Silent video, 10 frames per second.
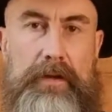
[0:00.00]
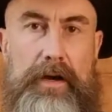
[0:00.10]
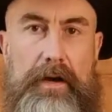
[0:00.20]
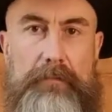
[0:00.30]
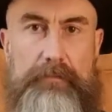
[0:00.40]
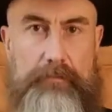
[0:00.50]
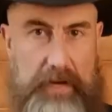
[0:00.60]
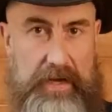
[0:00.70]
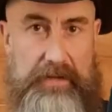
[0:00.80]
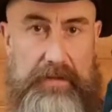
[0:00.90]

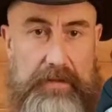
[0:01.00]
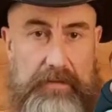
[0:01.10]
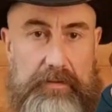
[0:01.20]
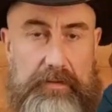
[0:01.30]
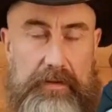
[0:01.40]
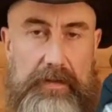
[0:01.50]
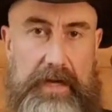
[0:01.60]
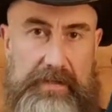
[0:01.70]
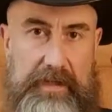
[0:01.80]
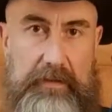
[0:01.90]
But the
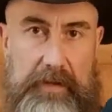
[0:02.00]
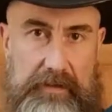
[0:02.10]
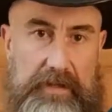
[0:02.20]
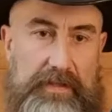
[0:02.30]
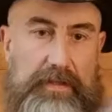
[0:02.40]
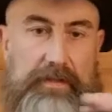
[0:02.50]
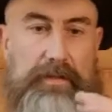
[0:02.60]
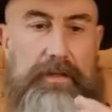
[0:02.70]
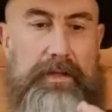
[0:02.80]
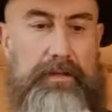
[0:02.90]
nice thing about this is
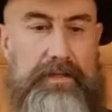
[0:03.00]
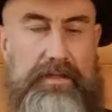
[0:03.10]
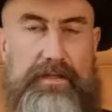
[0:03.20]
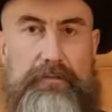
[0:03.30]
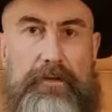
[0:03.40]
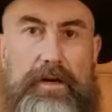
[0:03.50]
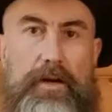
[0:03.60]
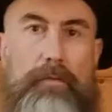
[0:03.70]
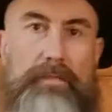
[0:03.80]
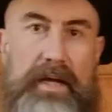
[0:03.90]
the
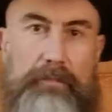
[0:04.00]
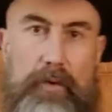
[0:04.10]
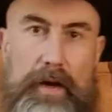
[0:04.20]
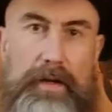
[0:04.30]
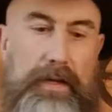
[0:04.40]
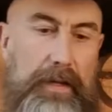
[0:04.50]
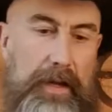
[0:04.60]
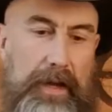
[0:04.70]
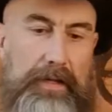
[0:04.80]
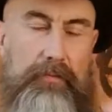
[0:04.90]
Vertigo Big Boy,
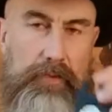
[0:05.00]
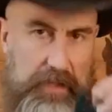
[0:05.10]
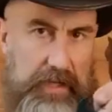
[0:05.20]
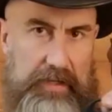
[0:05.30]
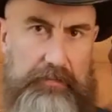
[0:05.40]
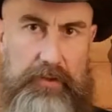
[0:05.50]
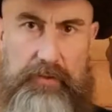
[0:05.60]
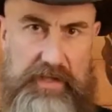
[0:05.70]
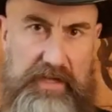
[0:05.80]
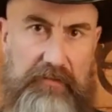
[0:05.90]
and it will cut up
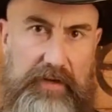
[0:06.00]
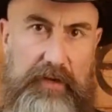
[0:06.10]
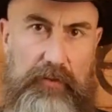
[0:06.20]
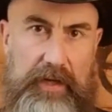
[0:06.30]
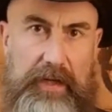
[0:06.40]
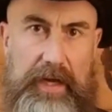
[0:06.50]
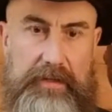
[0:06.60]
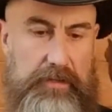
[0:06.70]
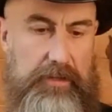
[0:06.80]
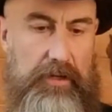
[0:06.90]
to a 70 ring
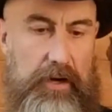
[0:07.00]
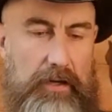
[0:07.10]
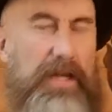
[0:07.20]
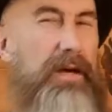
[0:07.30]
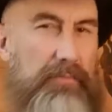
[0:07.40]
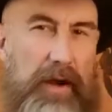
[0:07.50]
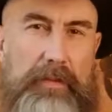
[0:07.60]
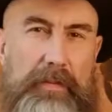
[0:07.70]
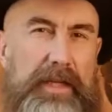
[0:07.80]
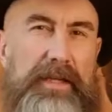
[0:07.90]
gauge cigar.
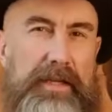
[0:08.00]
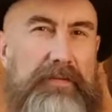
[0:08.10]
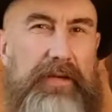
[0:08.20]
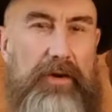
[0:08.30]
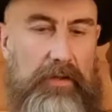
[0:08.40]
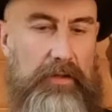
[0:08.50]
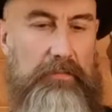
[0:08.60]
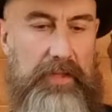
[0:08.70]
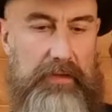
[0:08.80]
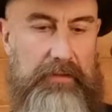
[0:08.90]
Probably could even go a
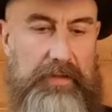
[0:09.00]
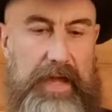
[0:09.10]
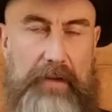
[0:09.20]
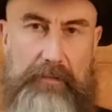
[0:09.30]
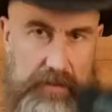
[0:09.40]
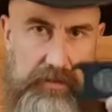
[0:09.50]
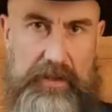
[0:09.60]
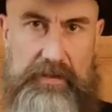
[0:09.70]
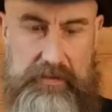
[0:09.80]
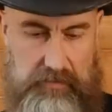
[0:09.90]
little bigger than that, but
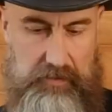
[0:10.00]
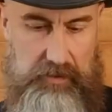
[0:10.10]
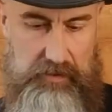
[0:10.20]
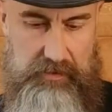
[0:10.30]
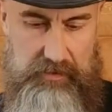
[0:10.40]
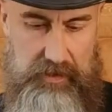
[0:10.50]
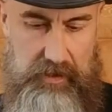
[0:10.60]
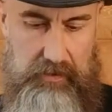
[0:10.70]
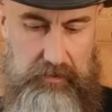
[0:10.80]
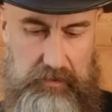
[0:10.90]
it's
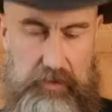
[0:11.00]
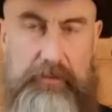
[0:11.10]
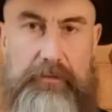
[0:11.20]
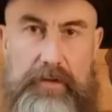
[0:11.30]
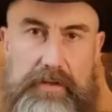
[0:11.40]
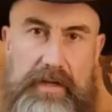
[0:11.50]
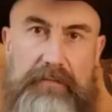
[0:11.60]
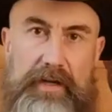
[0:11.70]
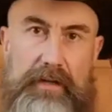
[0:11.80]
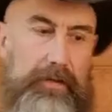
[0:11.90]
good for a
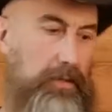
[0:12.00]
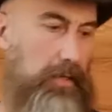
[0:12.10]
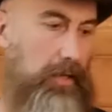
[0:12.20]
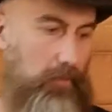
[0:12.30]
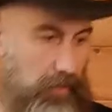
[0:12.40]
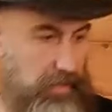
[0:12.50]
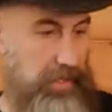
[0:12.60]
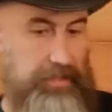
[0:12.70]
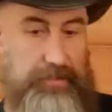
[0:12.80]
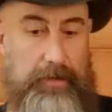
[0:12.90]
70 ring
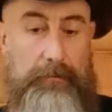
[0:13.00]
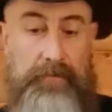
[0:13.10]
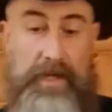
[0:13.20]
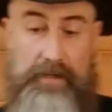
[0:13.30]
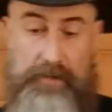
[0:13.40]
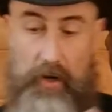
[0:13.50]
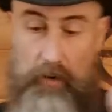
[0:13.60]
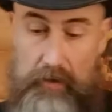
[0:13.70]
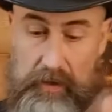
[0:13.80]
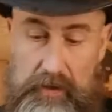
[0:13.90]
gauge.
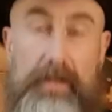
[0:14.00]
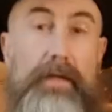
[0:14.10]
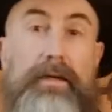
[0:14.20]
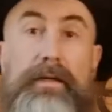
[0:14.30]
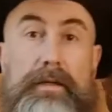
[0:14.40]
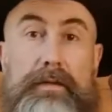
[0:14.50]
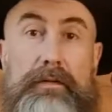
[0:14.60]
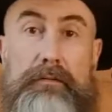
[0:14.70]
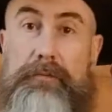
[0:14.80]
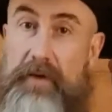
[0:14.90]
So
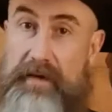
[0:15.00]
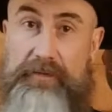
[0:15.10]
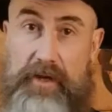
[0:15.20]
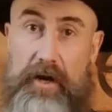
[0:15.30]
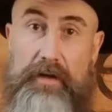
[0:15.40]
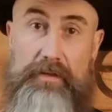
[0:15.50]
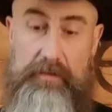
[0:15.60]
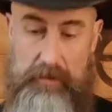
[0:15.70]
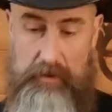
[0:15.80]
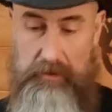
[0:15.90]
free of
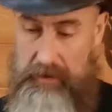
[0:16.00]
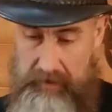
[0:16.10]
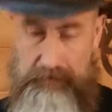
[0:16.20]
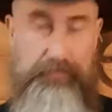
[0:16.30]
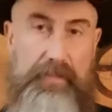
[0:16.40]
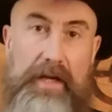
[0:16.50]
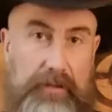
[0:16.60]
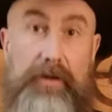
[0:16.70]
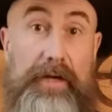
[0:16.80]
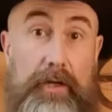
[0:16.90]
charge, or
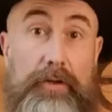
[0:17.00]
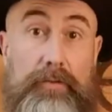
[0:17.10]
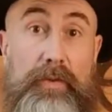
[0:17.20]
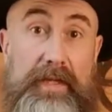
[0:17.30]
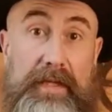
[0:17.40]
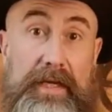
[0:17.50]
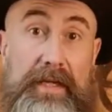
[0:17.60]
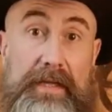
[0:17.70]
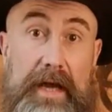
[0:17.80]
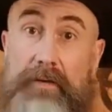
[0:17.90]
they're included with the
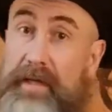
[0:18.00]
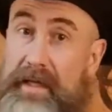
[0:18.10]
kit now.